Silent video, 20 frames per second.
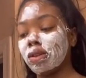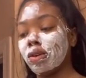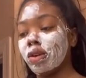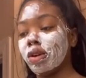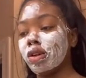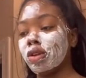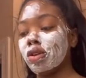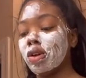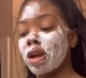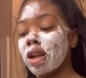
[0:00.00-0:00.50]
Or
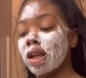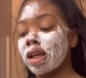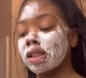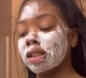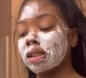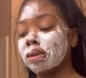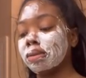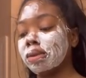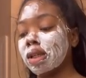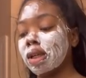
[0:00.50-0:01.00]
you know how like
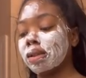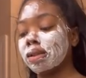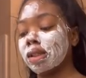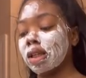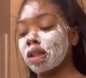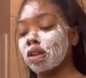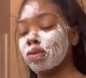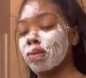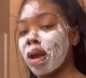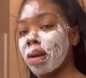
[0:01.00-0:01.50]
sometimes
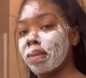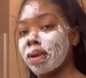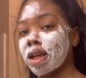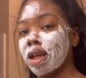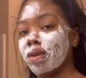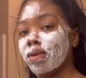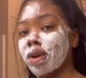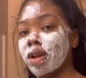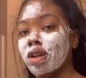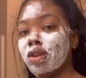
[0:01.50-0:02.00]
like you might be
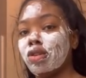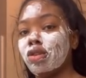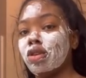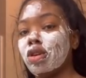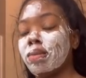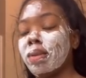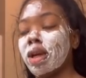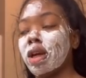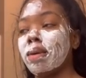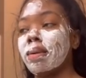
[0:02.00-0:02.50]
getting ready to do your
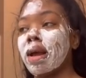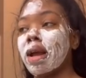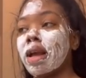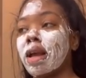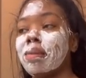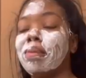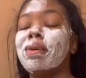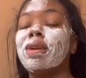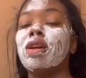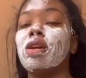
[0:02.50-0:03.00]
makeup, I
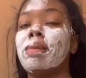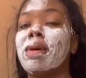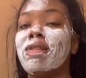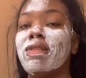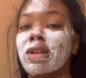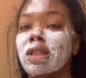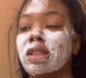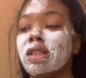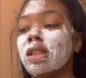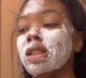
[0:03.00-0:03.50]
can't put it on my
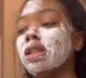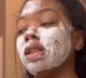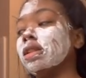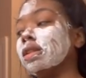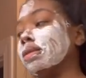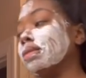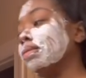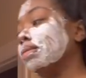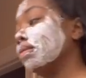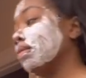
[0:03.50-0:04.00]
face
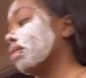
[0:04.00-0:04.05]
then.